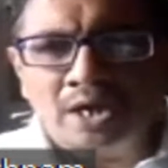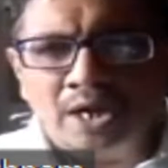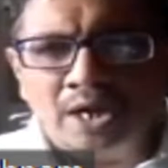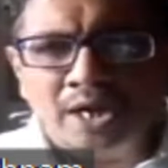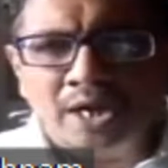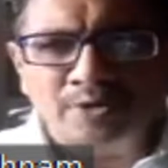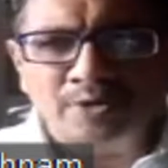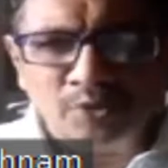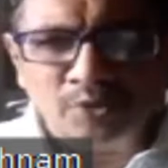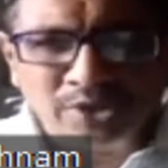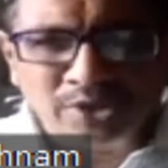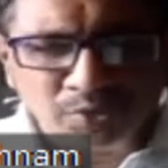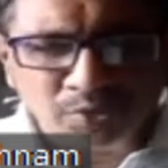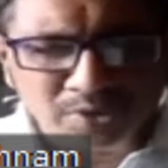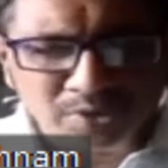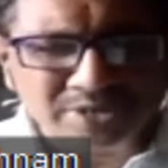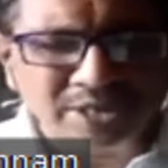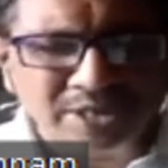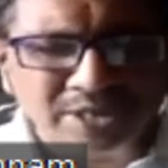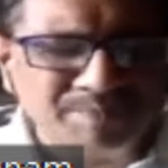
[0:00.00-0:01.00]
And only
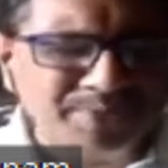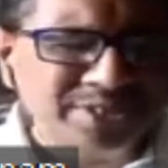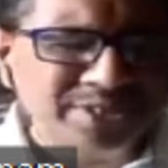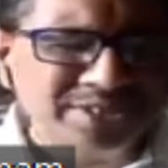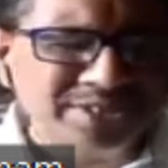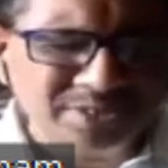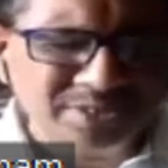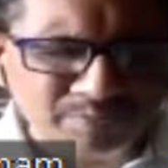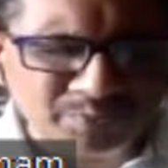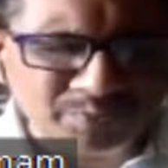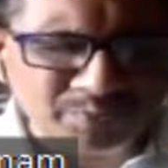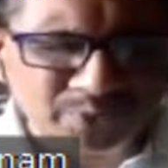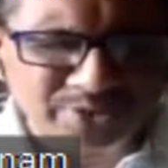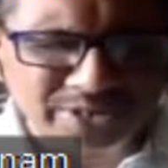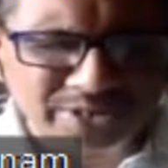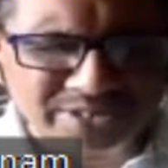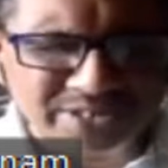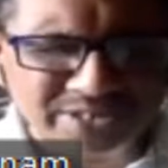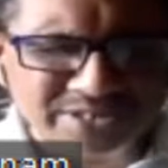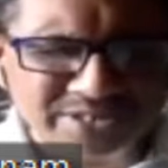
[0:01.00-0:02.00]
one company is
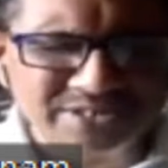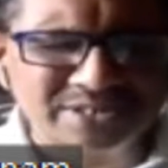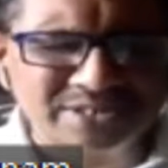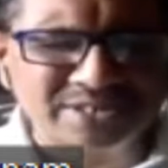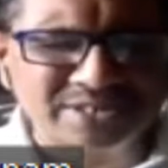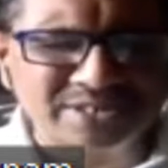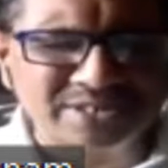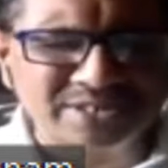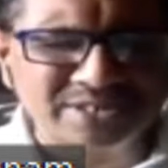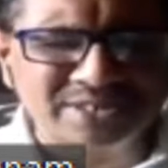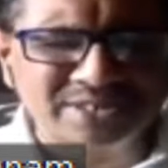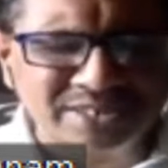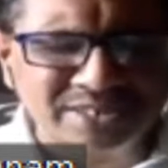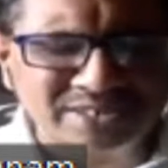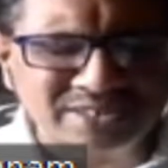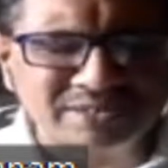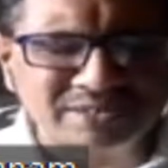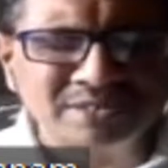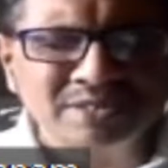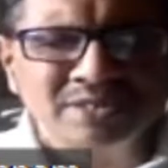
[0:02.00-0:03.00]
importing this kit.
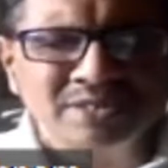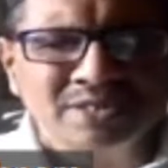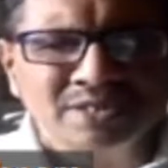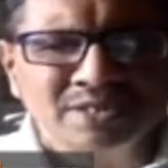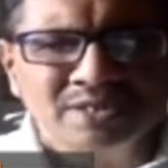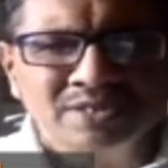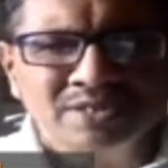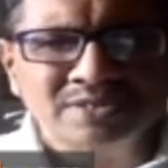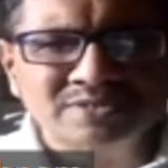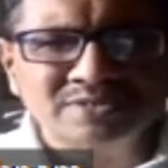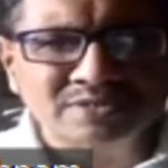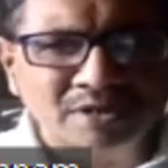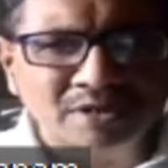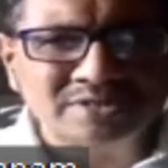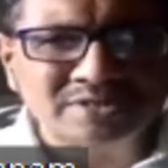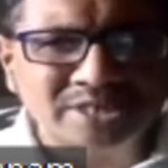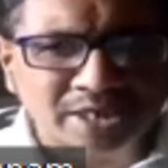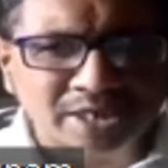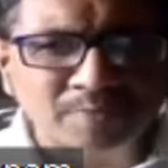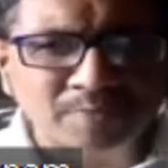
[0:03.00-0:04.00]
It's called
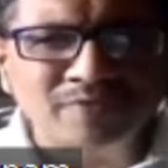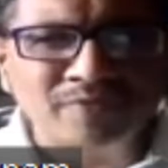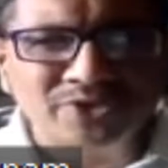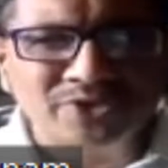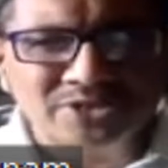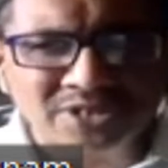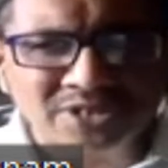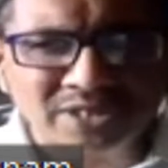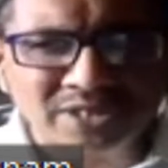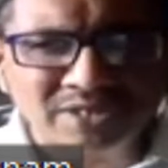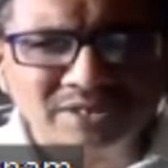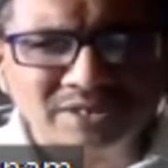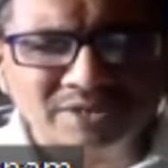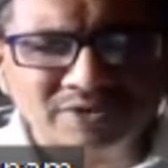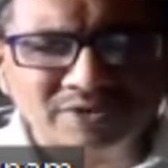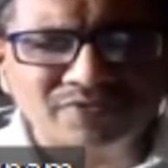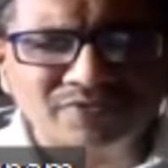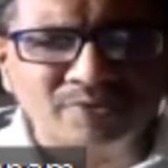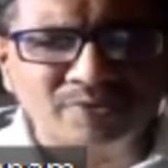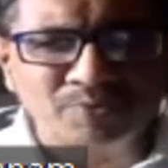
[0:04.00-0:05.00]
Thermo Fisher
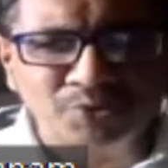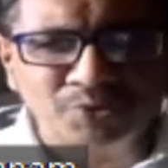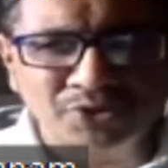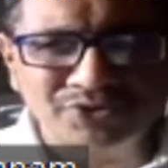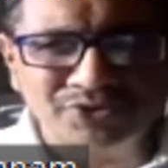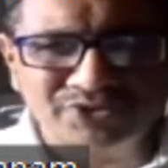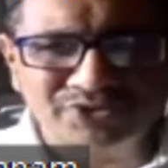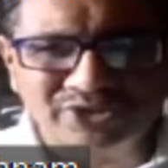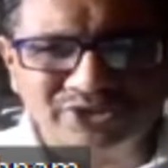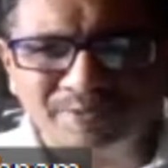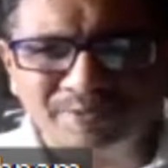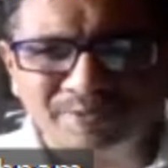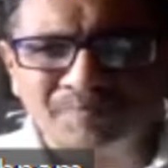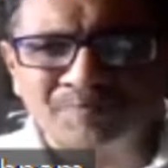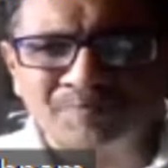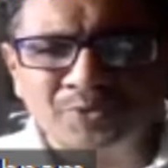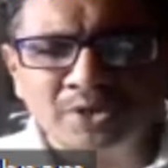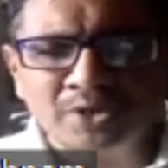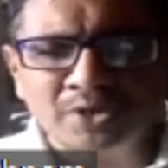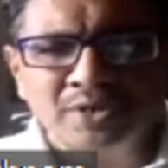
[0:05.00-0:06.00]
from USA.
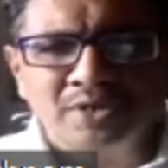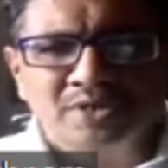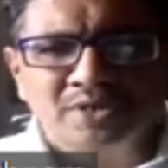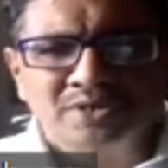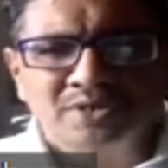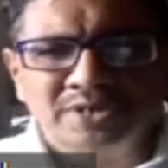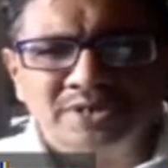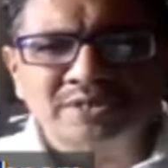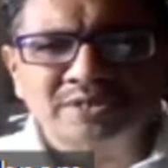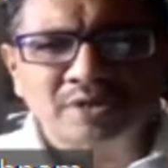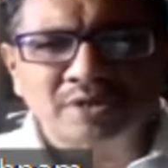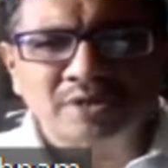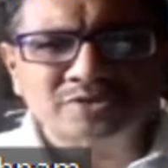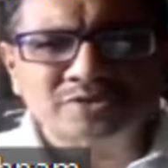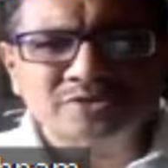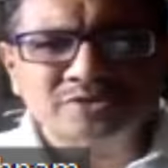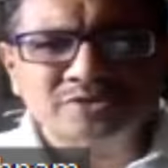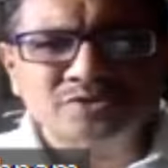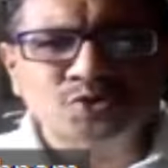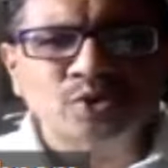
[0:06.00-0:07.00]
That
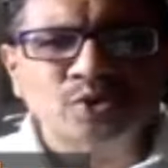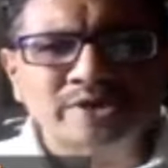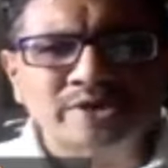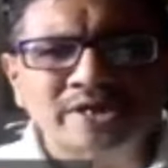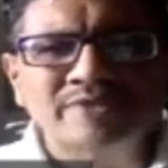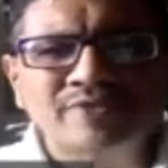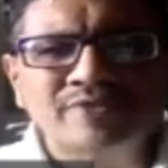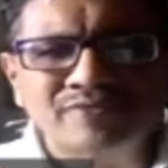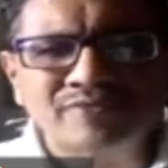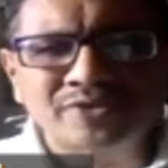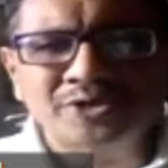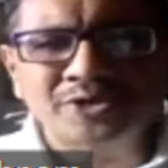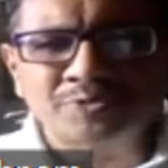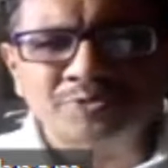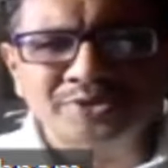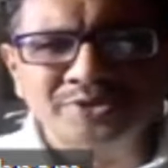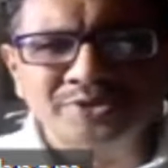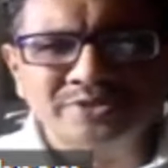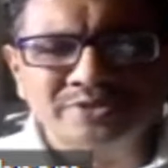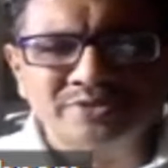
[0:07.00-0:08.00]
costs 250
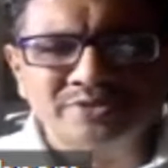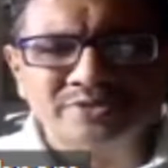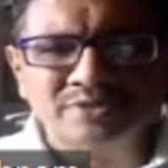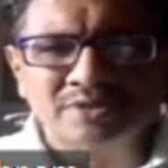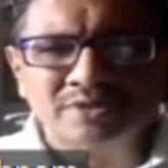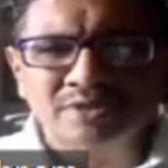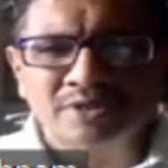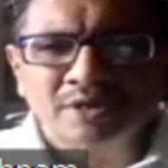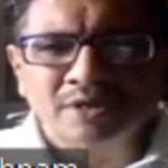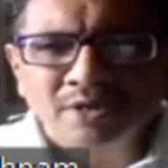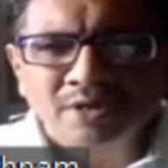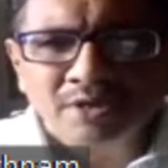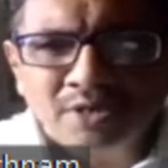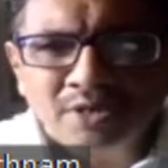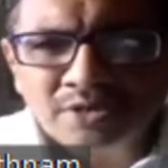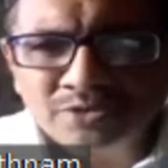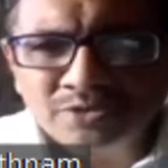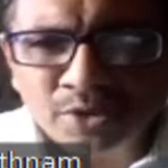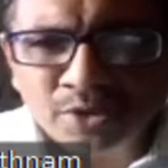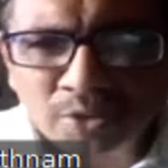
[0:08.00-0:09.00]
rupees.
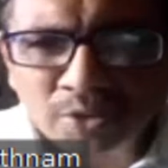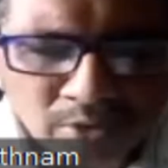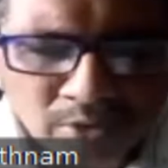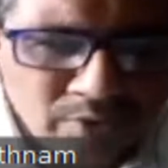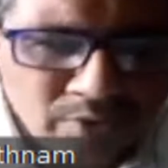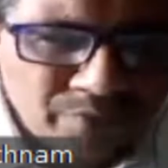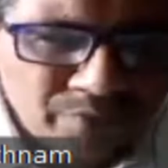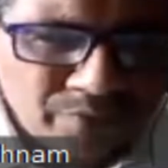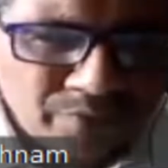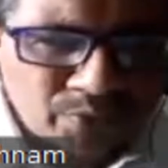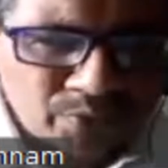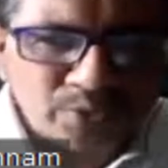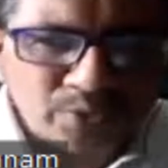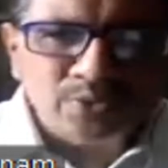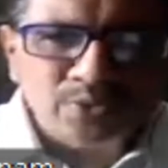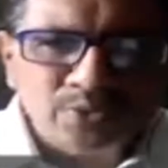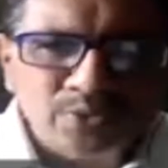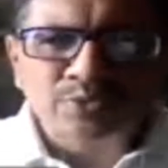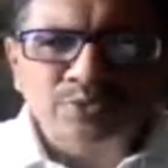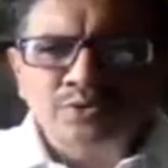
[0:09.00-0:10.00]
So if
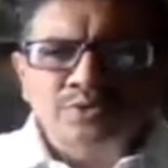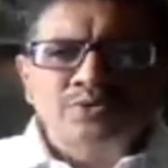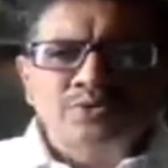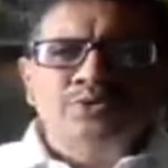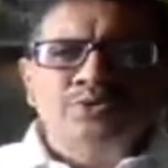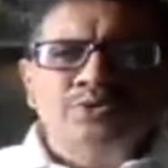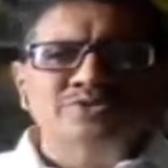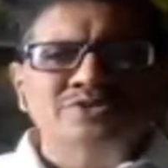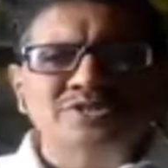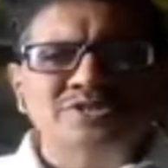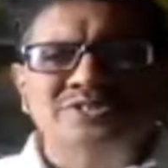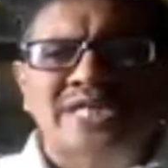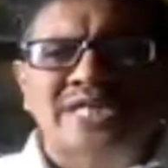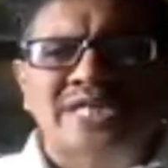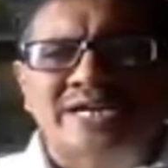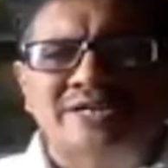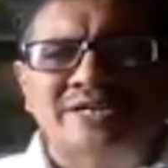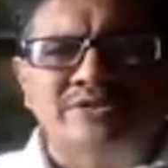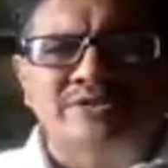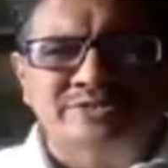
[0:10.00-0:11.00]
you use this
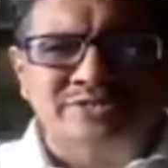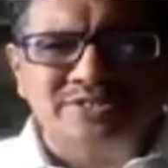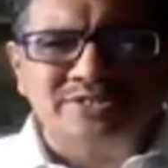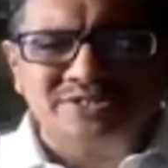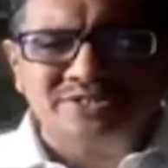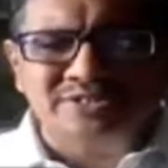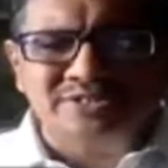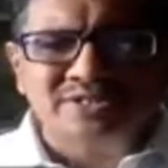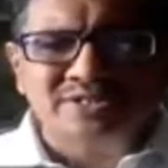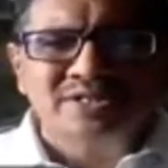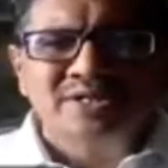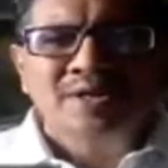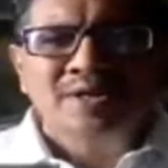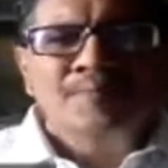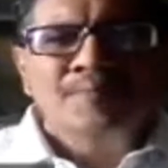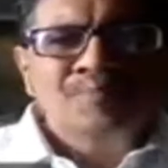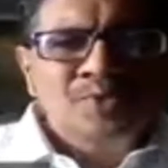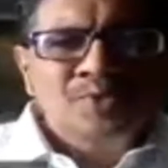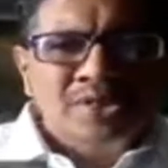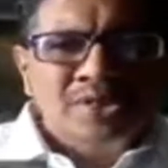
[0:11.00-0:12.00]
diagnosis,
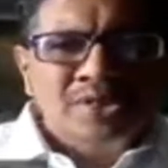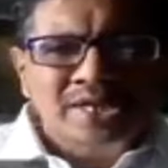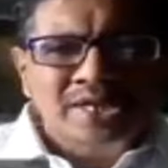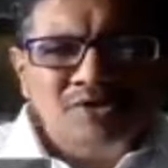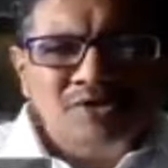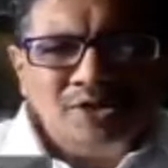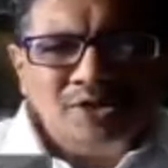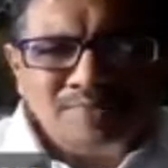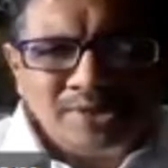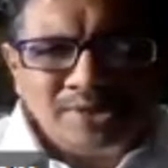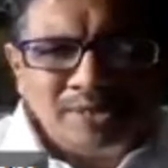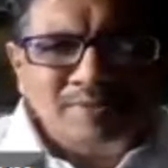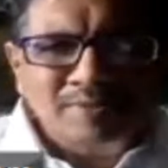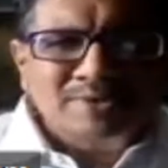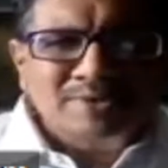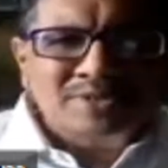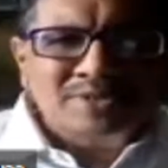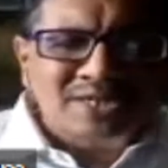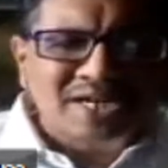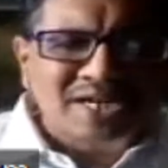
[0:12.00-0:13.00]
then you will be
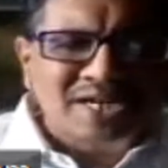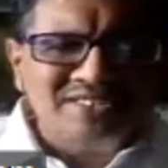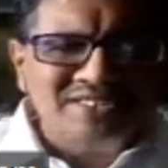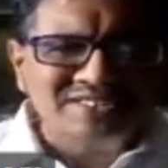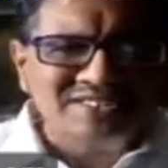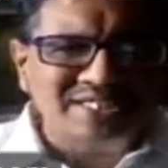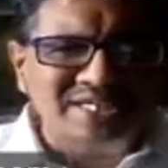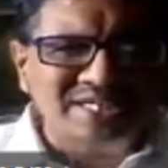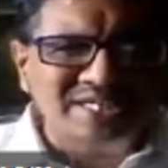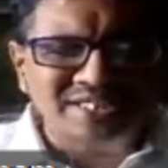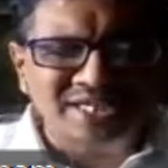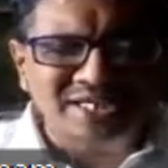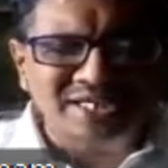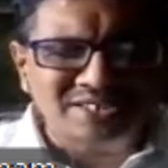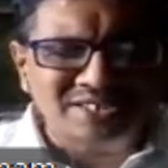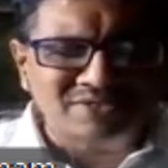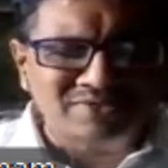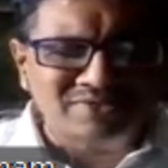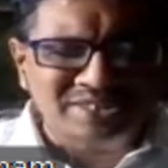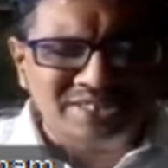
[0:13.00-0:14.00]
able to really say that
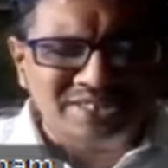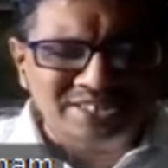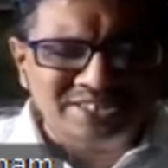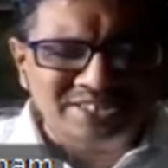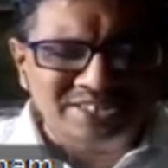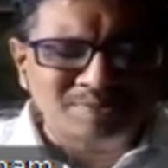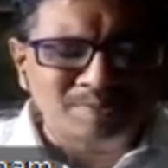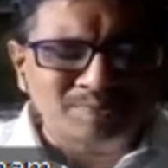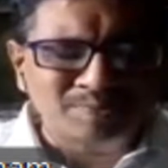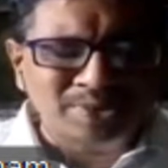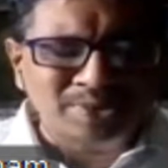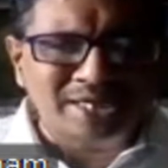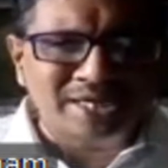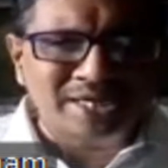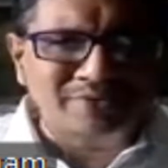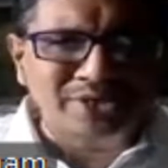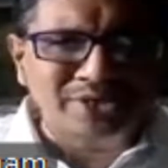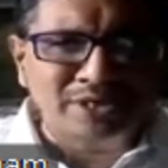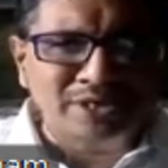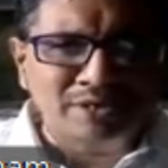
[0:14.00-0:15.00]
whether these people are
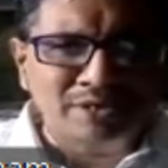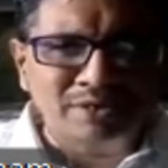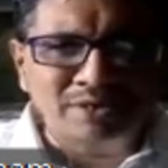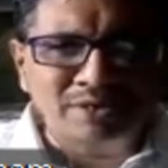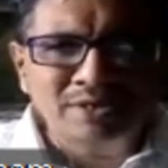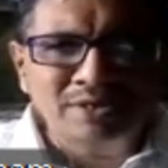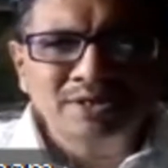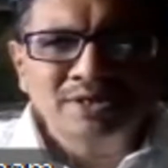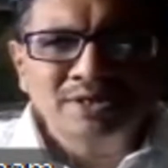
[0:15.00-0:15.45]
having a